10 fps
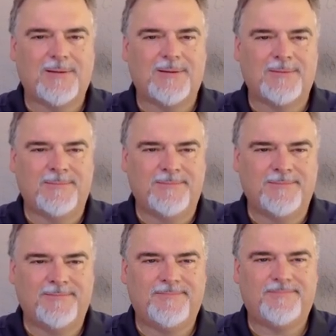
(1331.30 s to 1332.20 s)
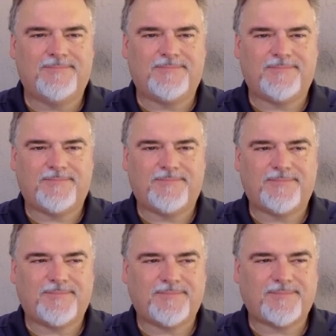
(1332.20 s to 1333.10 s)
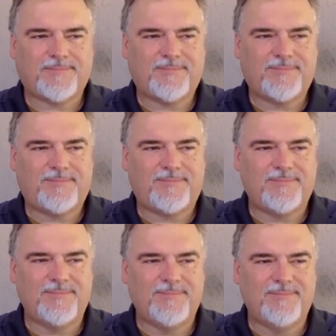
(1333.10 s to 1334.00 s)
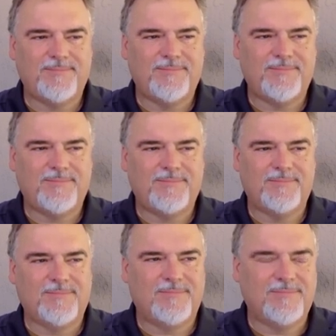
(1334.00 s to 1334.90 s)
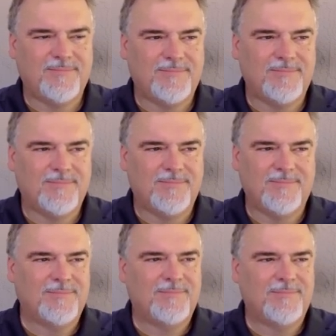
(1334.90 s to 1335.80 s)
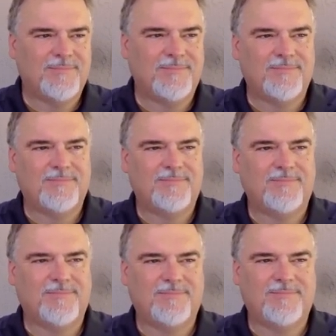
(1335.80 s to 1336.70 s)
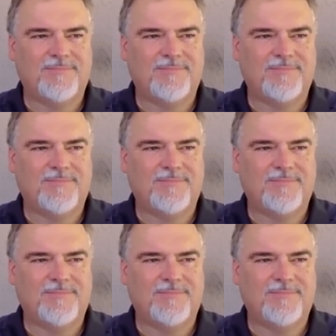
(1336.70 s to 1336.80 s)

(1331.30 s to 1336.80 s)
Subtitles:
(silent)